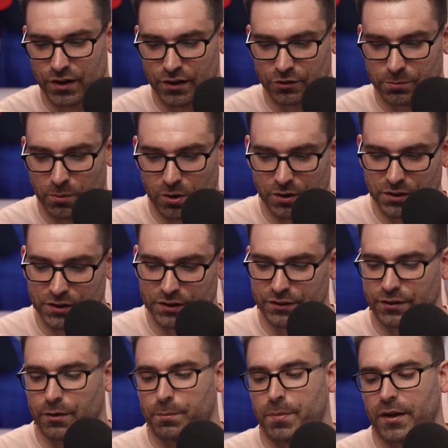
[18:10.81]
as Martinique gets
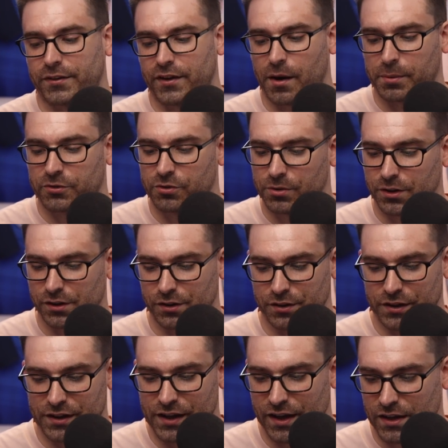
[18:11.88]
their best opportunity of
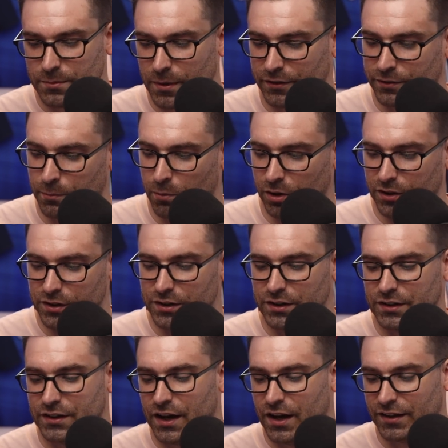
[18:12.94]
the game as a
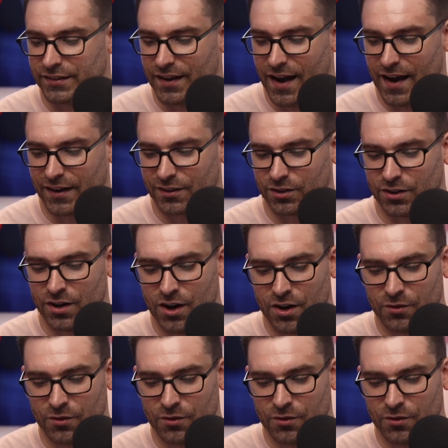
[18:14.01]
Martinique attacker